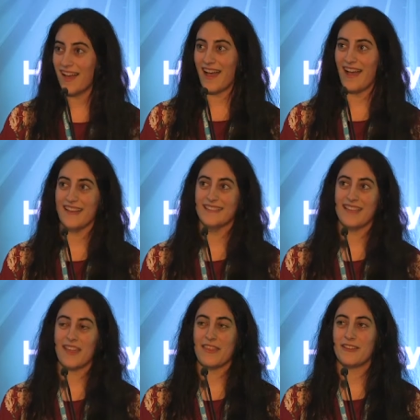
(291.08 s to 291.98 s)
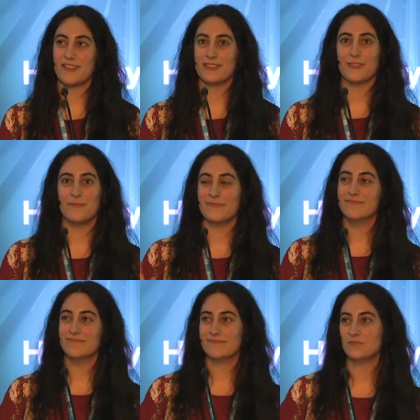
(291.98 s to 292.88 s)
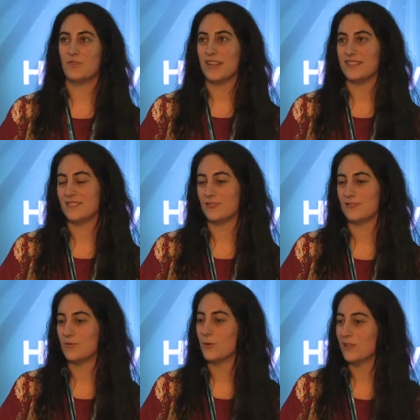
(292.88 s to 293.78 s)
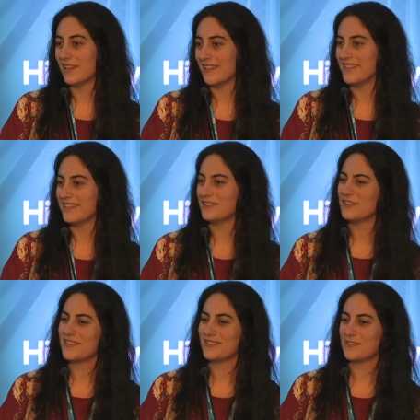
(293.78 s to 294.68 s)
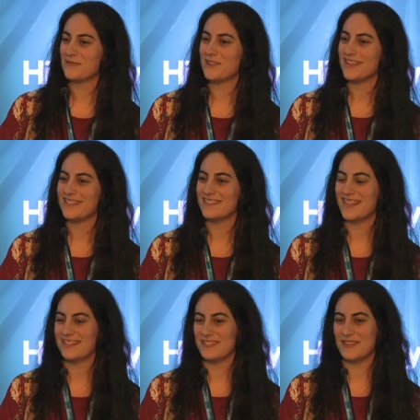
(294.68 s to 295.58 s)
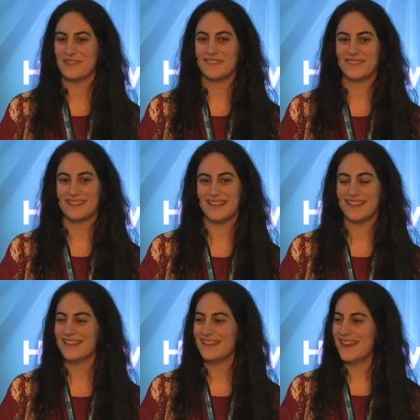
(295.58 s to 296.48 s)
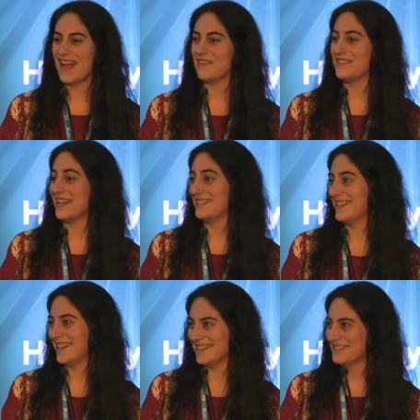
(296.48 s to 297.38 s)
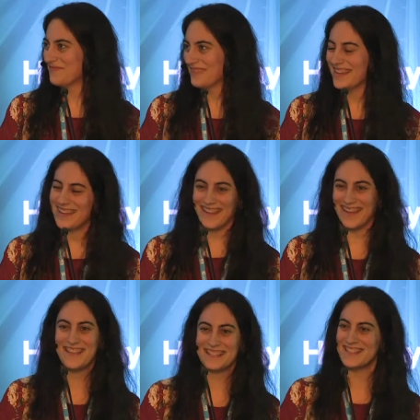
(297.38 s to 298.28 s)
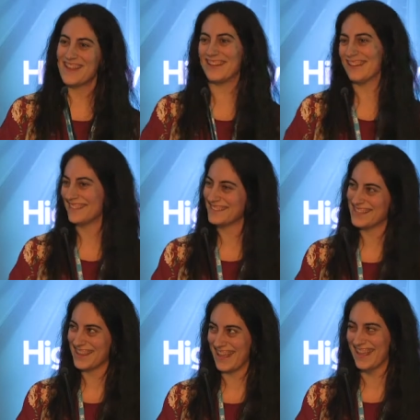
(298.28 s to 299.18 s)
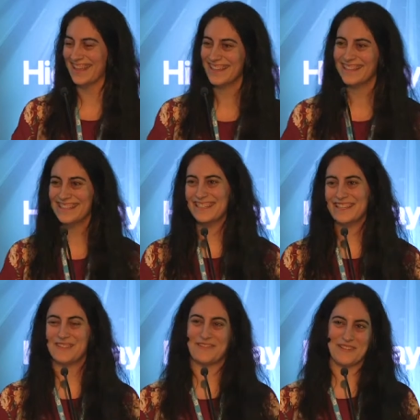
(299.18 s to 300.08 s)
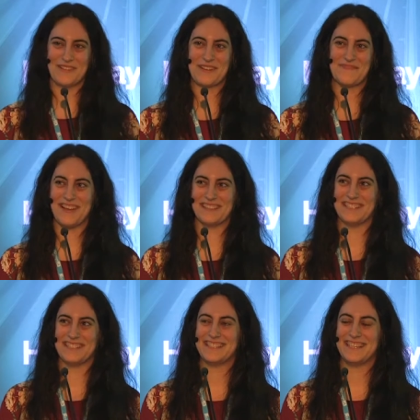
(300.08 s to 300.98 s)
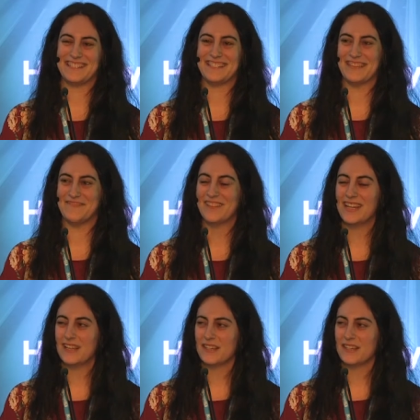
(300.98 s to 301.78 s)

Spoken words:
And there are some writings on the wall, and they're not the sort of writings that, you know, say, have a nice day. it's not that. So when you come out and you say to him,